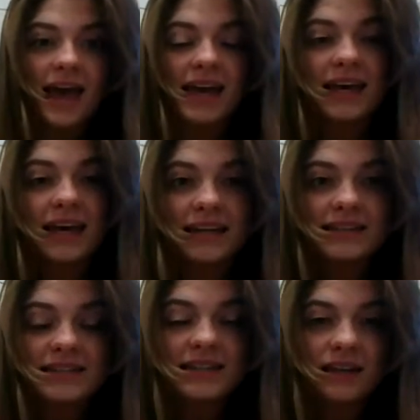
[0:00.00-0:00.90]

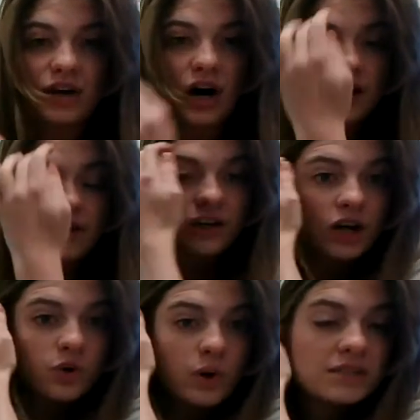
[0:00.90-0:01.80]
and the author
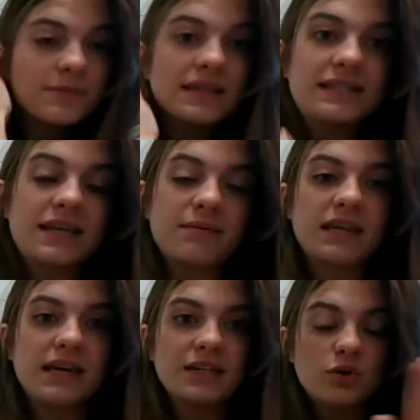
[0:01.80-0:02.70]
are going to be the same
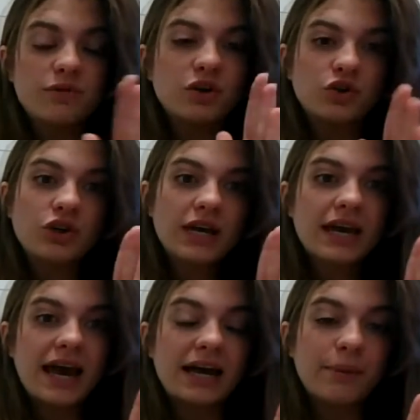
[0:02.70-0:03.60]
thing. So if you're
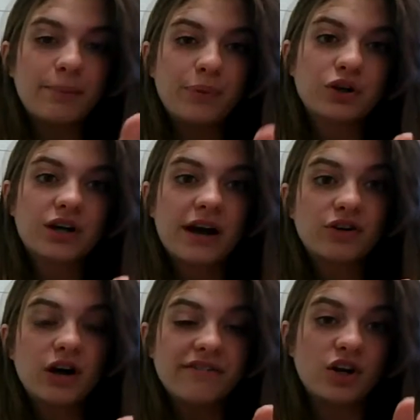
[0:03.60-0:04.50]
looking at a book
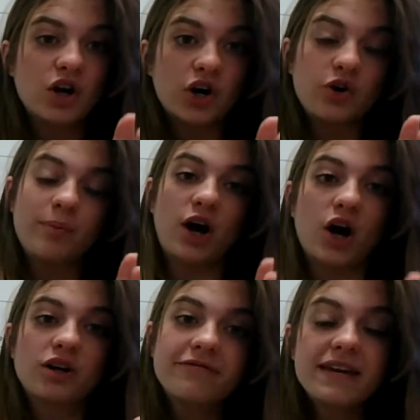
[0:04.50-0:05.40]
cover of an
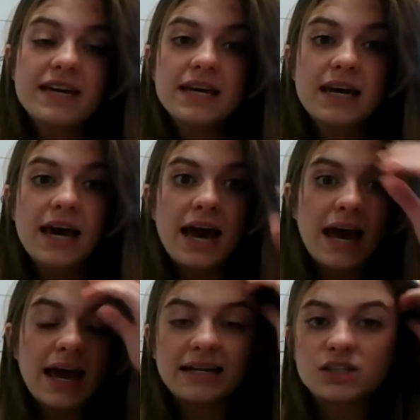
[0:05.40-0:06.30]
autobiography,
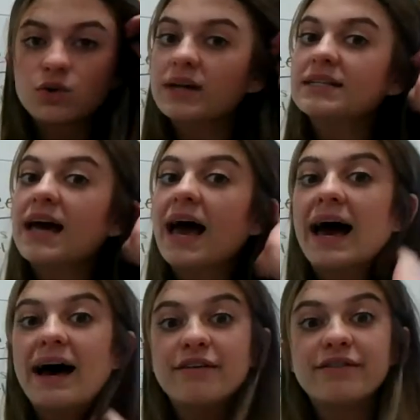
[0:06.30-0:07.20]
it's going to
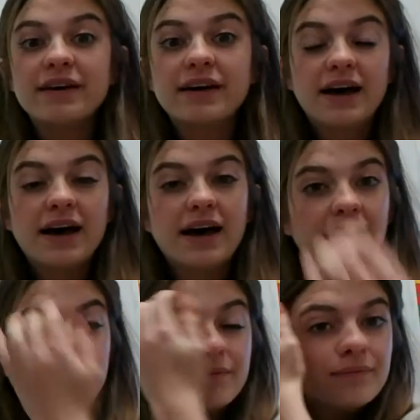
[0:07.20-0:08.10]
have,
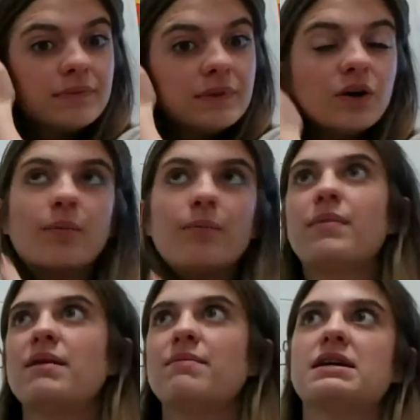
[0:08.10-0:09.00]

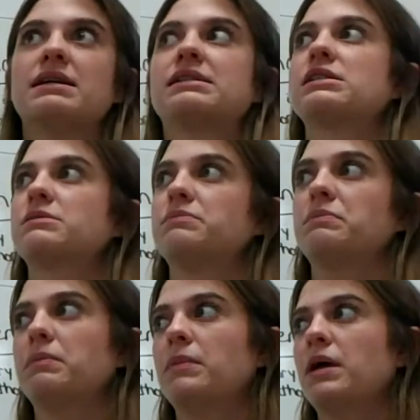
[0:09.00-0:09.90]
maybe it's
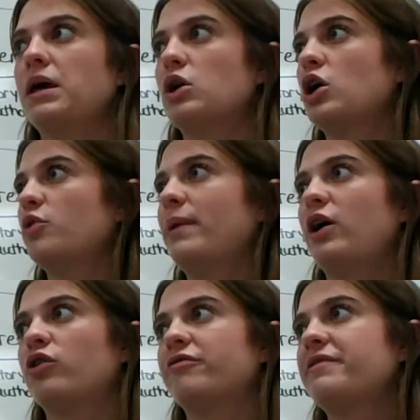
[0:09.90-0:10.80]
an
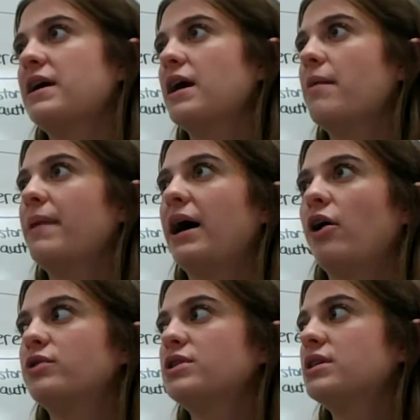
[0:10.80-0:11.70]
autobiography
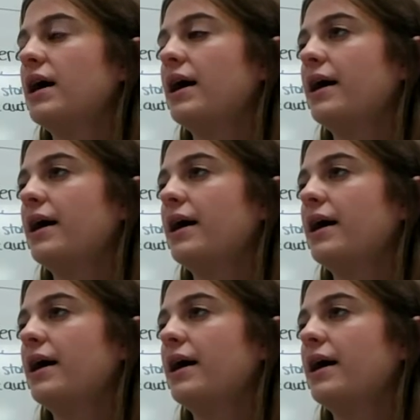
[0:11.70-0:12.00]
about,